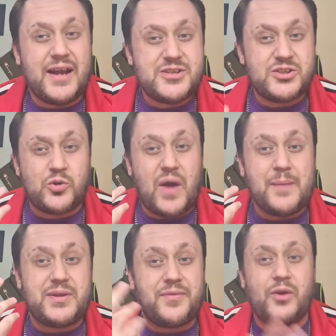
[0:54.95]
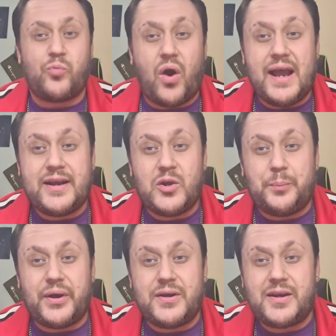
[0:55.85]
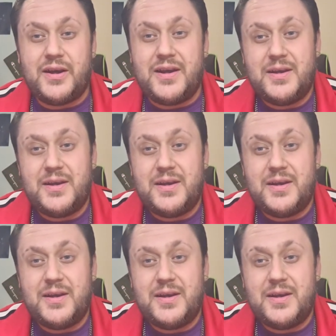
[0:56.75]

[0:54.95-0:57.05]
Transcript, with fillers: just grabbed the Rhino burger